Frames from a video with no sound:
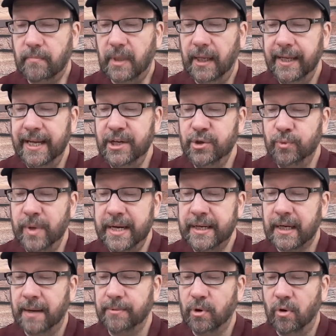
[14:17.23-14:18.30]
Each
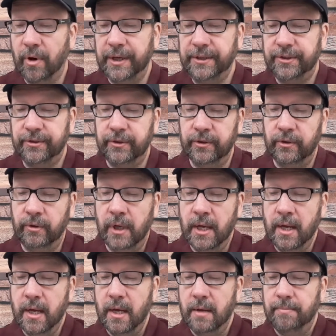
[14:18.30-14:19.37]
week I'm going to
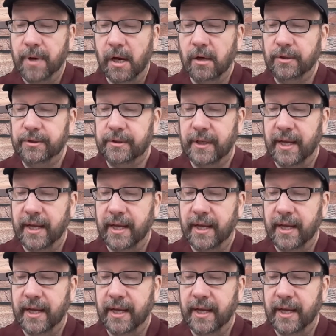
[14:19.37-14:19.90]
post